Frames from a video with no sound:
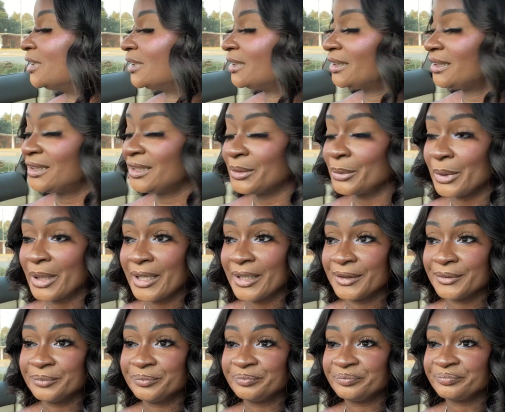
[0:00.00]

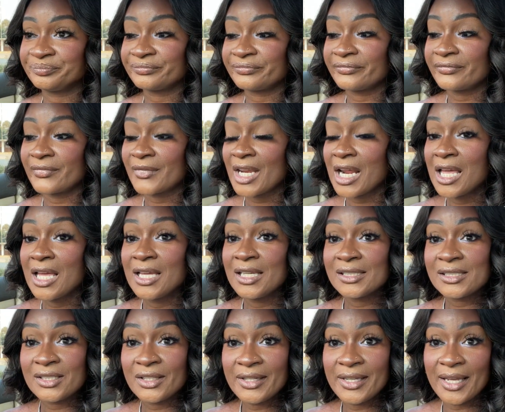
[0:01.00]
anyway
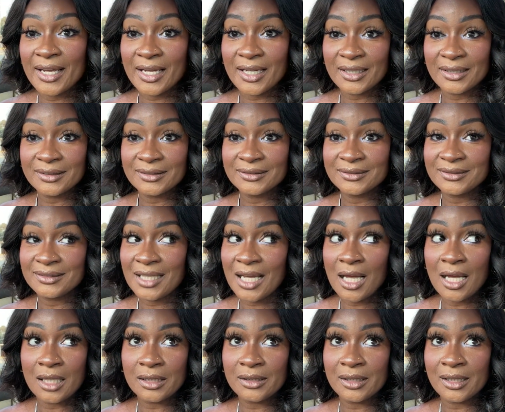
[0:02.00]
so yeah,
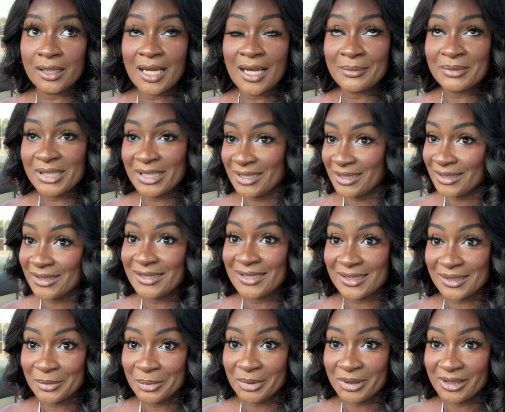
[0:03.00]
y'all, you, I'm getting
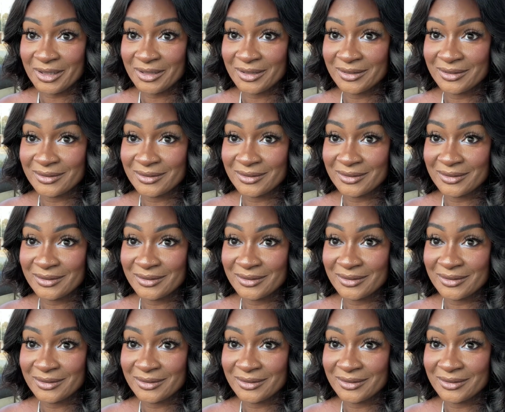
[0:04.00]
sleepy.